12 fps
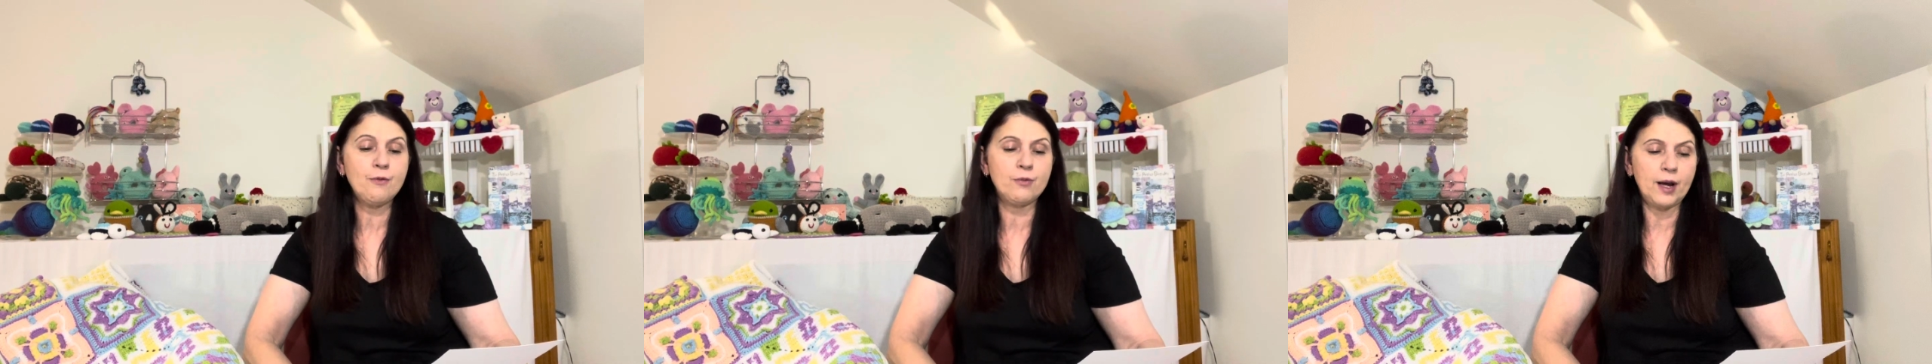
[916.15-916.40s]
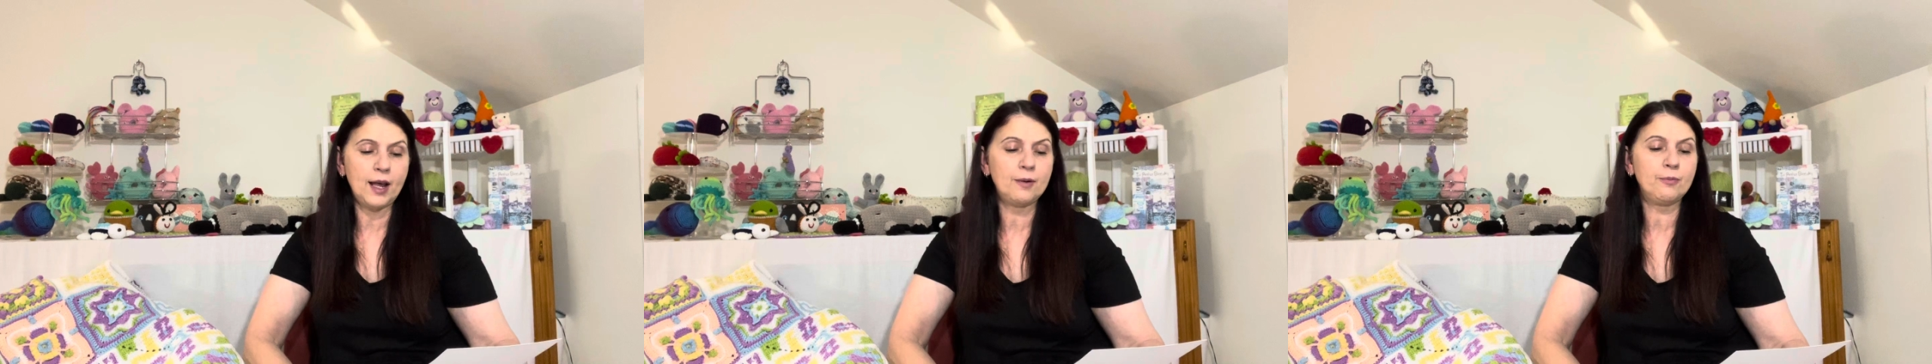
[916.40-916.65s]

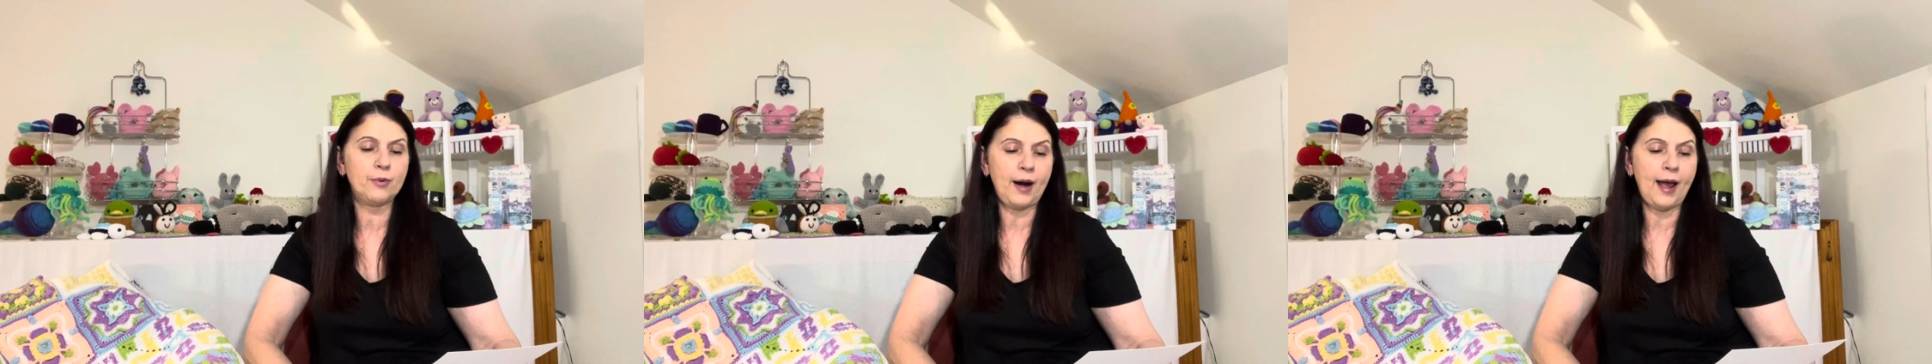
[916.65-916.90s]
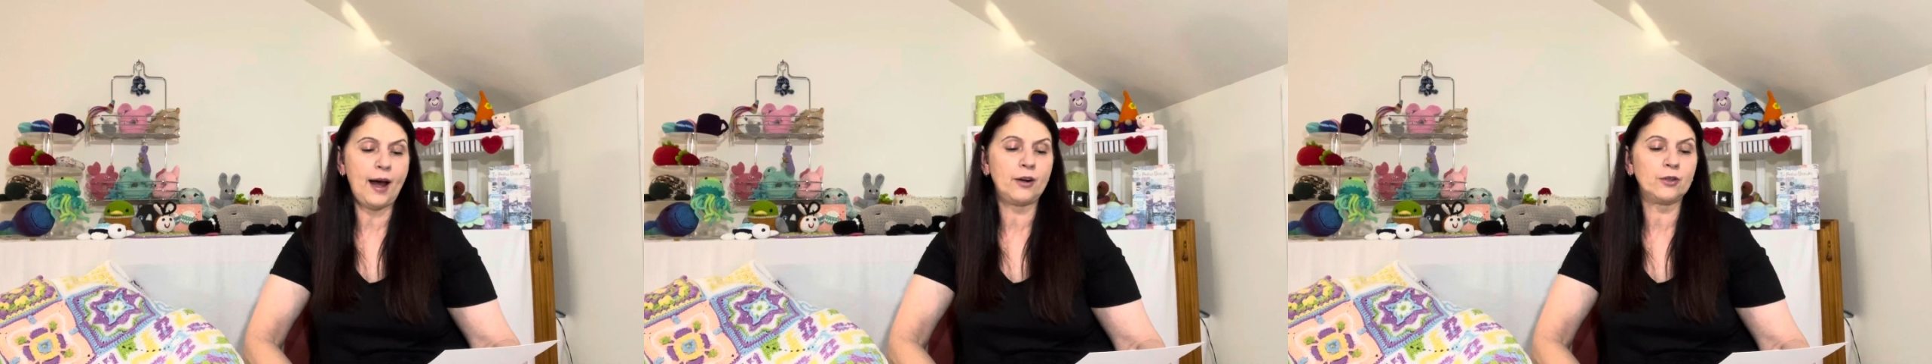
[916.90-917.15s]
red,
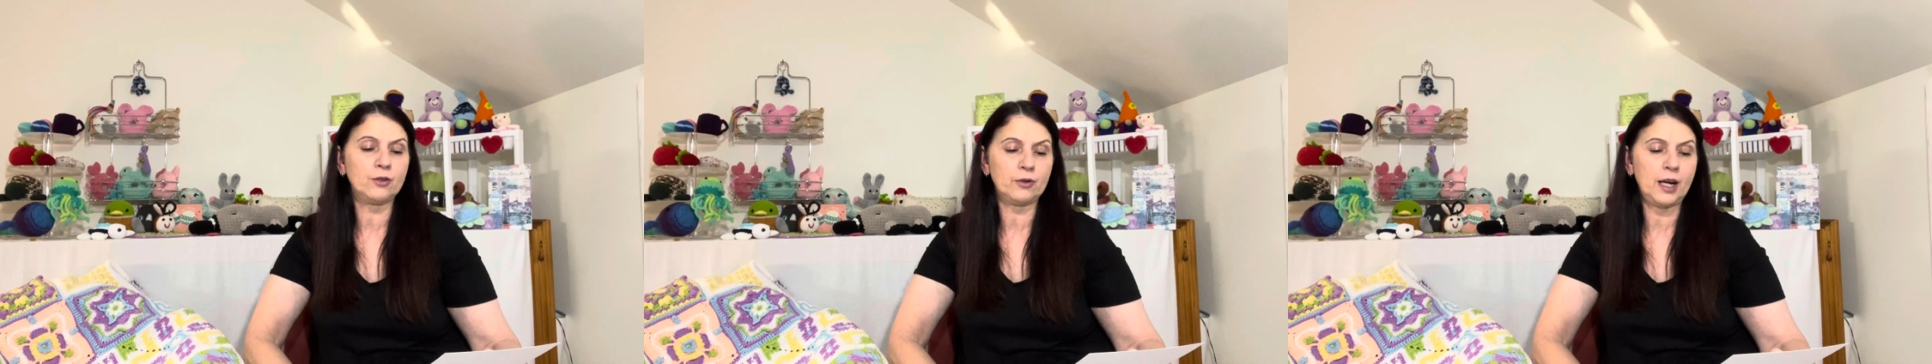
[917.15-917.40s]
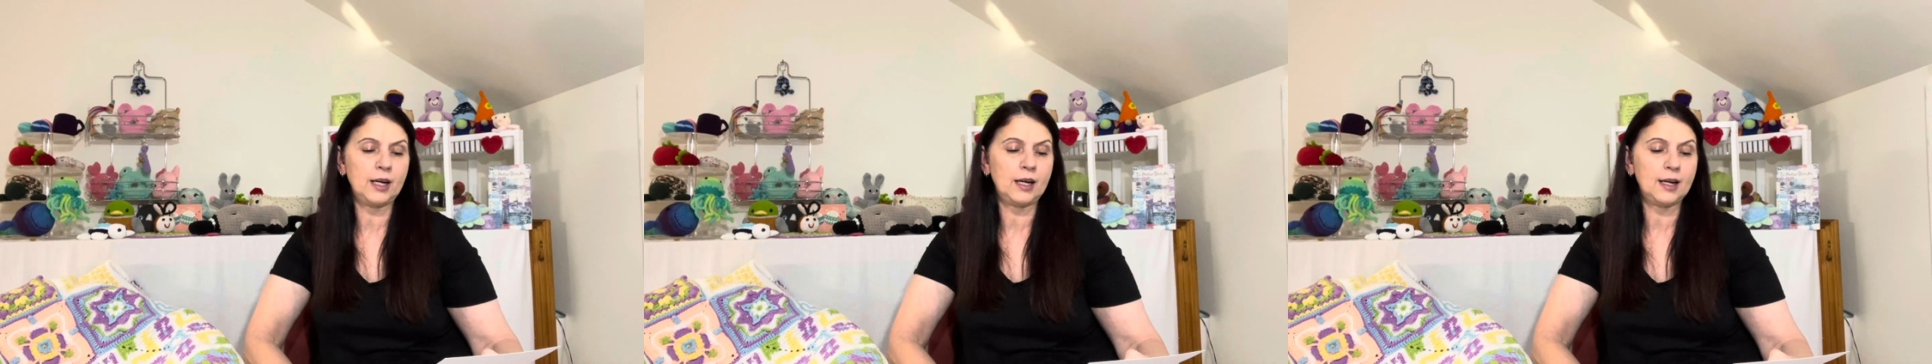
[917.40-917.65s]
brown,
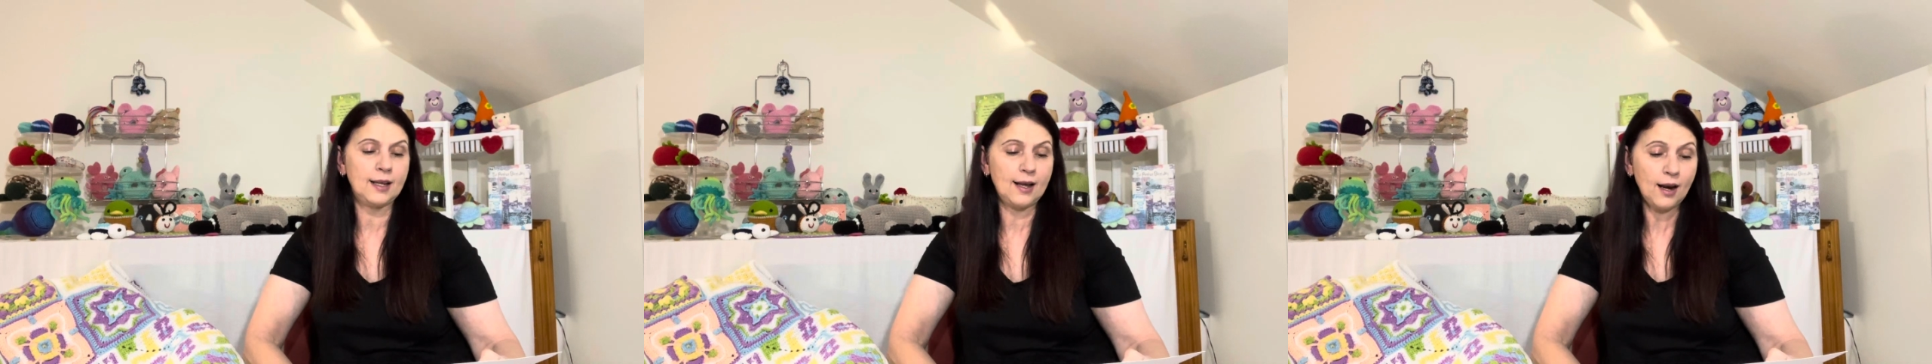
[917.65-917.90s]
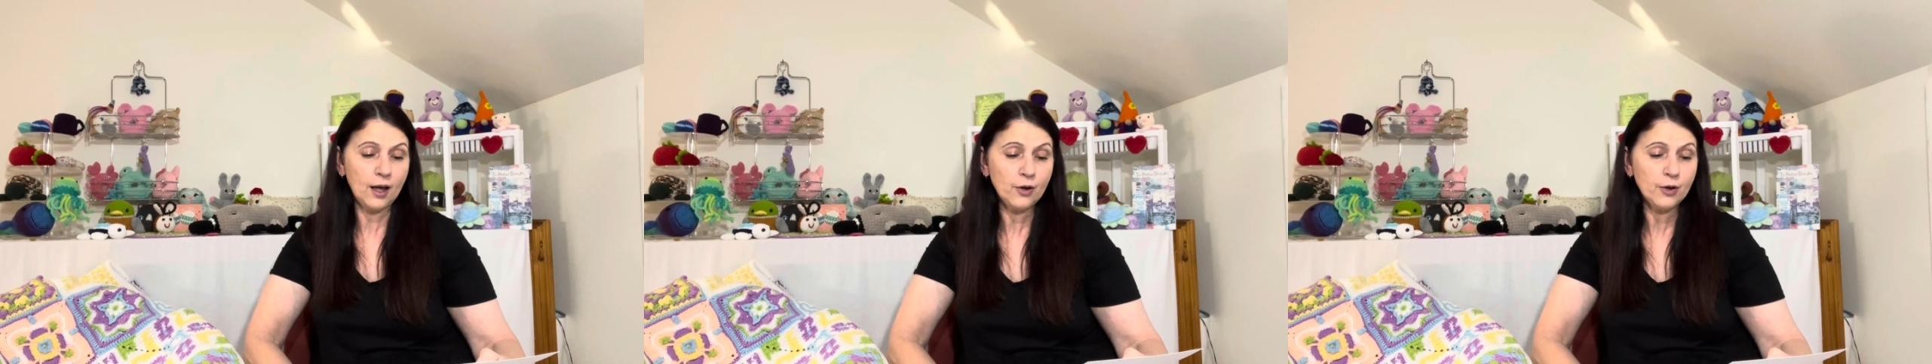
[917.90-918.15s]
green, and
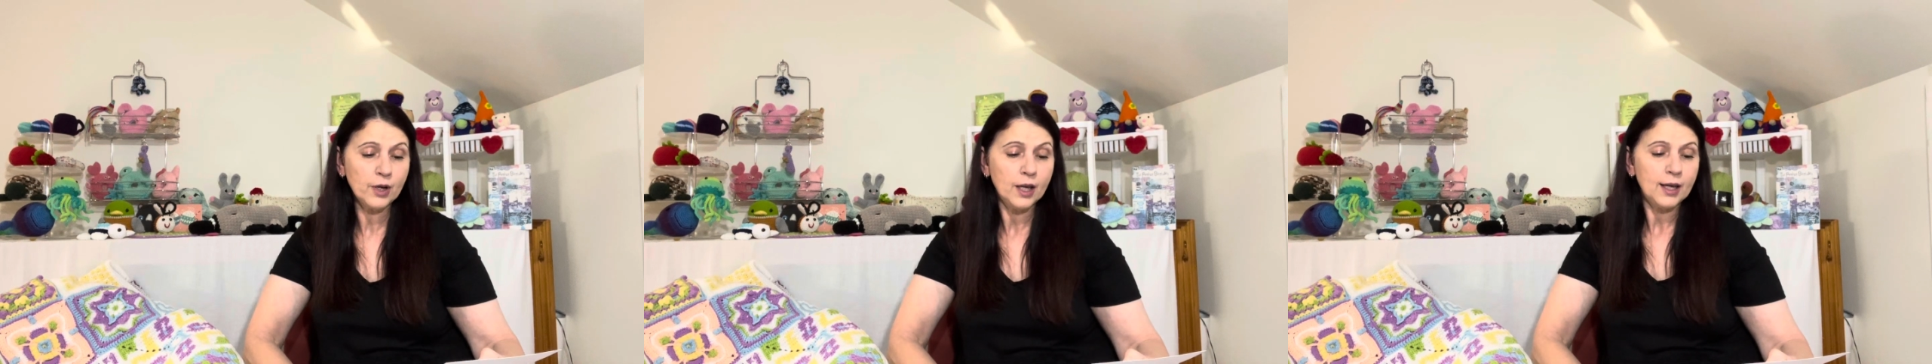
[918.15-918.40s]
yellow.